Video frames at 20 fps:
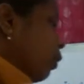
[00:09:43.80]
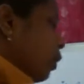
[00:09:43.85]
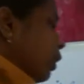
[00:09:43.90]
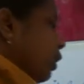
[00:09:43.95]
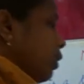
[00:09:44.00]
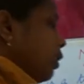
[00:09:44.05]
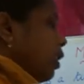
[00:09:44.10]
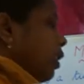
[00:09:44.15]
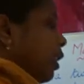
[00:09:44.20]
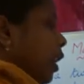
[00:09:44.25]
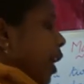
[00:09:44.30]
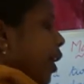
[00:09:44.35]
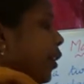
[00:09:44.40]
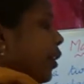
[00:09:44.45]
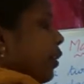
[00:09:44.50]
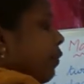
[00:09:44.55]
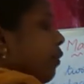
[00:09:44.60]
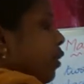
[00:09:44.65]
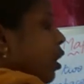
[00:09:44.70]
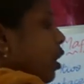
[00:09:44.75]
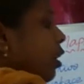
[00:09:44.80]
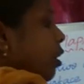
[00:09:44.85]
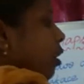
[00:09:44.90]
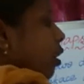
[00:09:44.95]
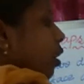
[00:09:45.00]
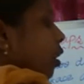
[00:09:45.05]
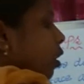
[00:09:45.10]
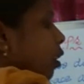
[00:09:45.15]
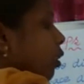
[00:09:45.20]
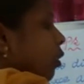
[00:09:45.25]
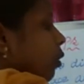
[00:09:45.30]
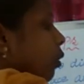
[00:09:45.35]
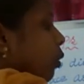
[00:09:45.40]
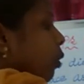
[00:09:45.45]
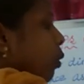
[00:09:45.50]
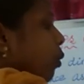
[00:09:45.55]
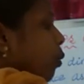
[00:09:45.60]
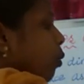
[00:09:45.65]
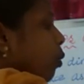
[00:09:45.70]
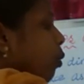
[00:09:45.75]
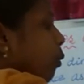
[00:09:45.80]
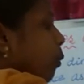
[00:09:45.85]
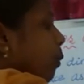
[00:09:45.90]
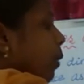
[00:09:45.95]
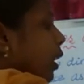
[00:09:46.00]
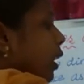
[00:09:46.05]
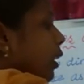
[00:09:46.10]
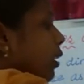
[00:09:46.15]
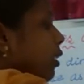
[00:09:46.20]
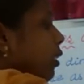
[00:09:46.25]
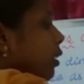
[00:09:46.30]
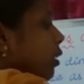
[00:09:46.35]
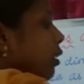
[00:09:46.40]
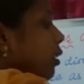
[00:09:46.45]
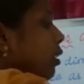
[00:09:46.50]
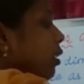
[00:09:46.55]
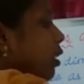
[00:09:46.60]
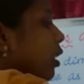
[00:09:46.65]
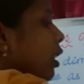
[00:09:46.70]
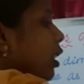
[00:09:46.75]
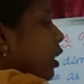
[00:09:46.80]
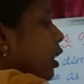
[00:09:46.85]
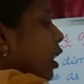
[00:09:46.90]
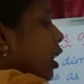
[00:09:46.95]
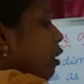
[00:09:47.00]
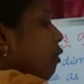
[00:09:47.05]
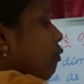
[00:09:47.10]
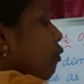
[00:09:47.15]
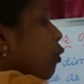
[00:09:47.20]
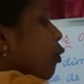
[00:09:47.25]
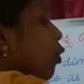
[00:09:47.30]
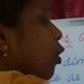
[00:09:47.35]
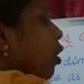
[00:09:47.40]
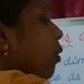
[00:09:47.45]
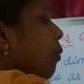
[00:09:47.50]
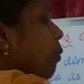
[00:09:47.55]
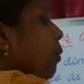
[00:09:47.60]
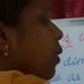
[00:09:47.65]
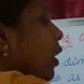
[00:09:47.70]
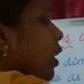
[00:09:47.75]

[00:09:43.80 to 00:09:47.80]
What is that Latin word? Globus. Globus.